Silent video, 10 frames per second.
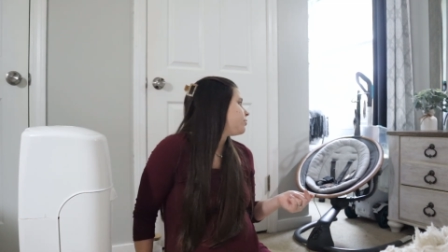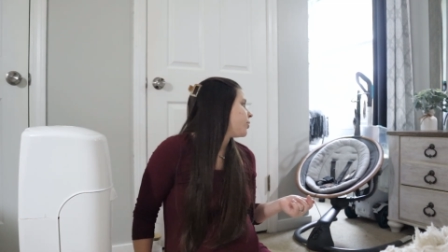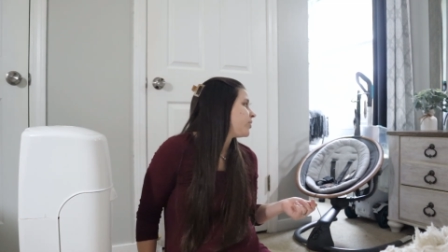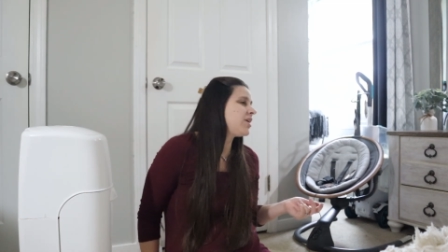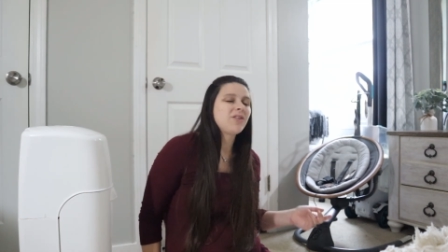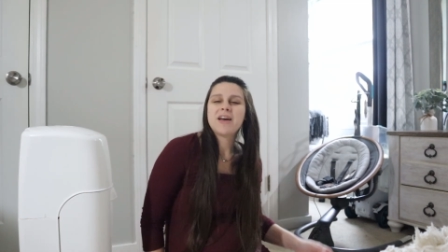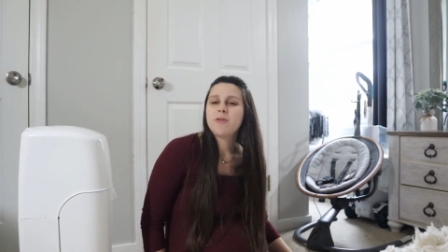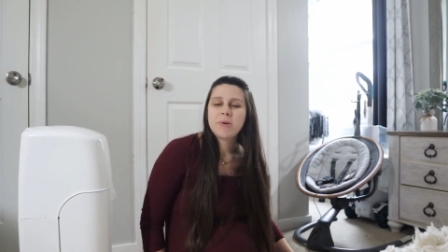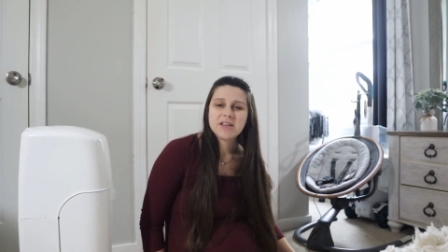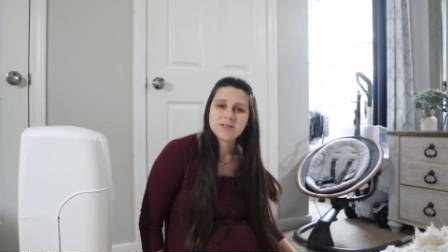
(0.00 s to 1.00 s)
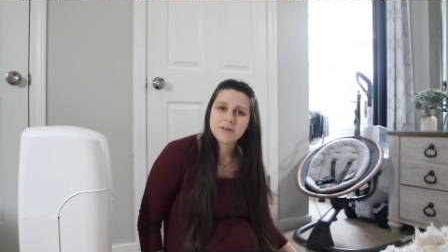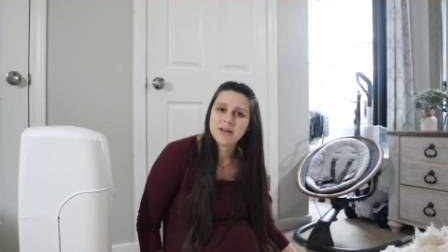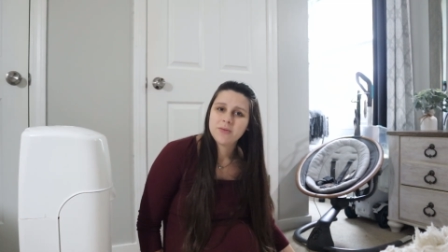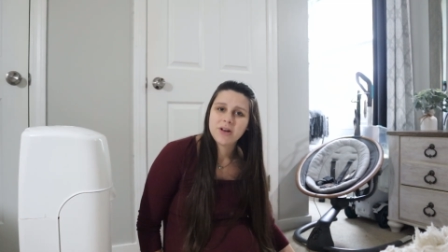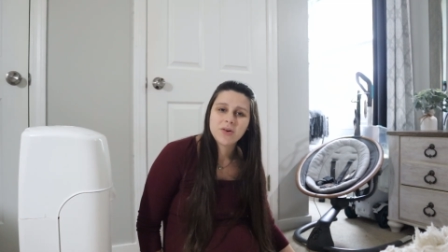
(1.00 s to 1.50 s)
But we don't have a
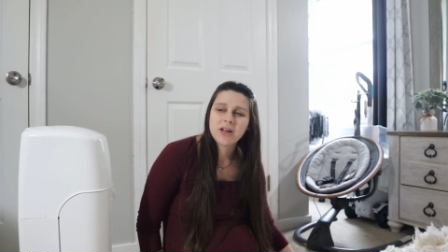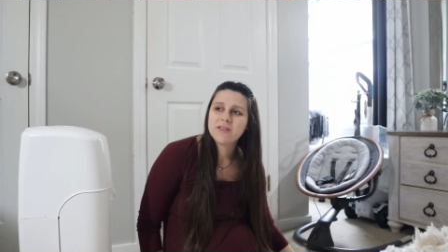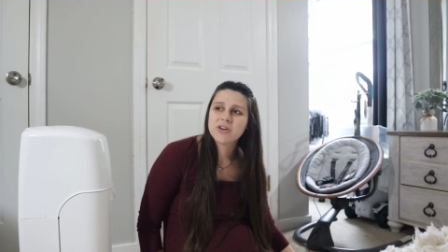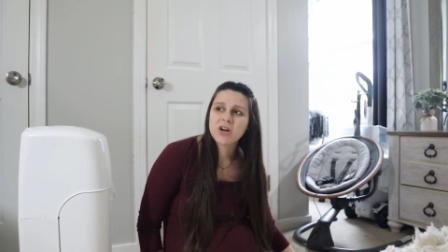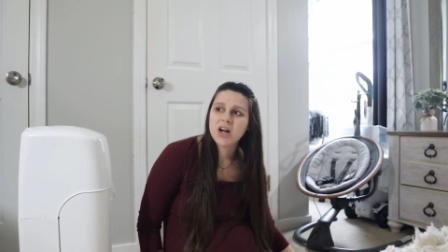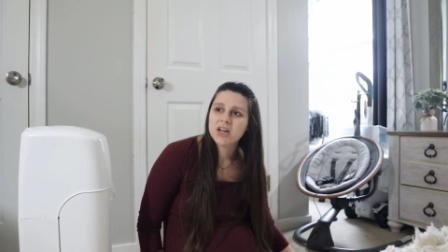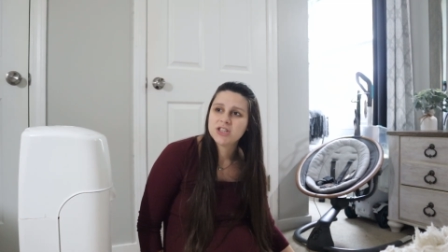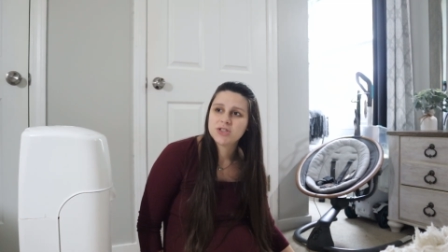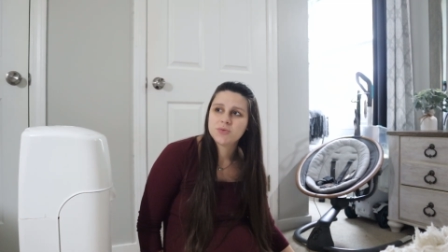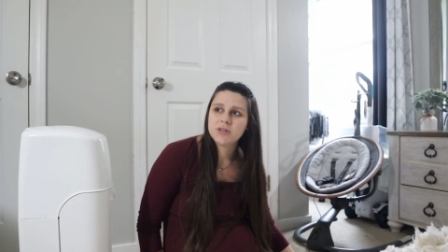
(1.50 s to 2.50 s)
basement. We don't have a garage.